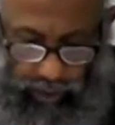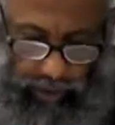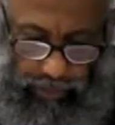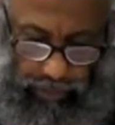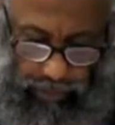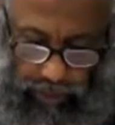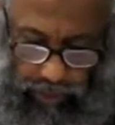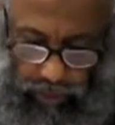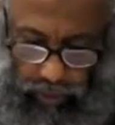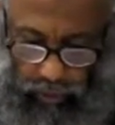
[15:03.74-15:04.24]
the
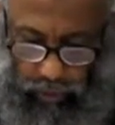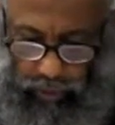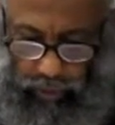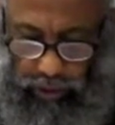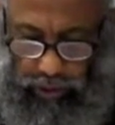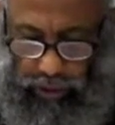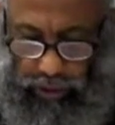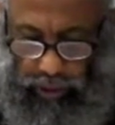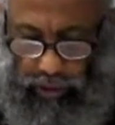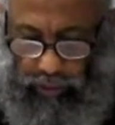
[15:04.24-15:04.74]
basic
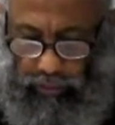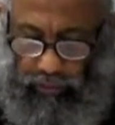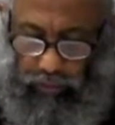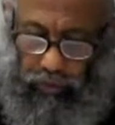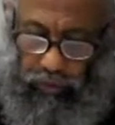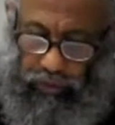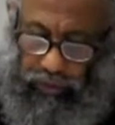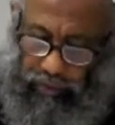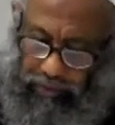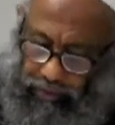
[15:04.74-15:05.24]
conditions
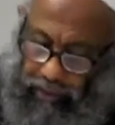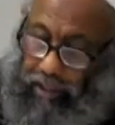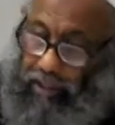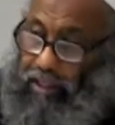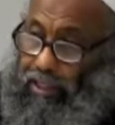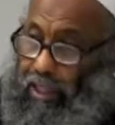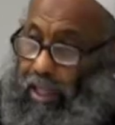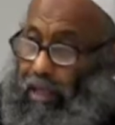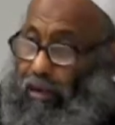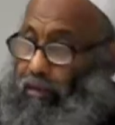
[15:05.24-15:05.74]
for the
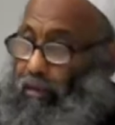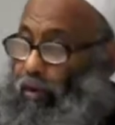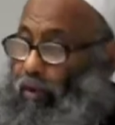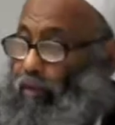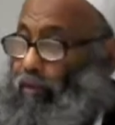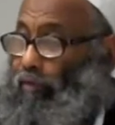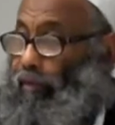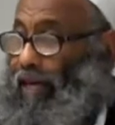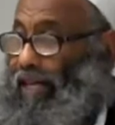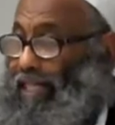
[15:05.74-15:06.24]
first type
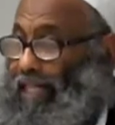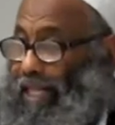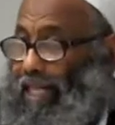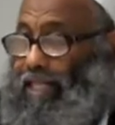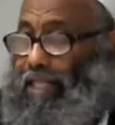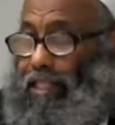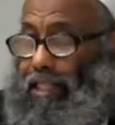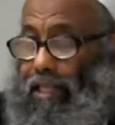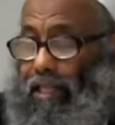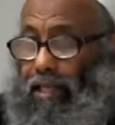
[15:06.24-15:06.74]
of
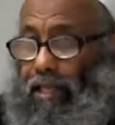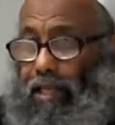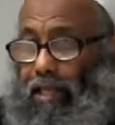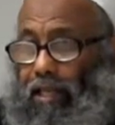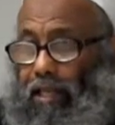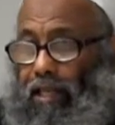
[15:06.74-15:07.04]
financial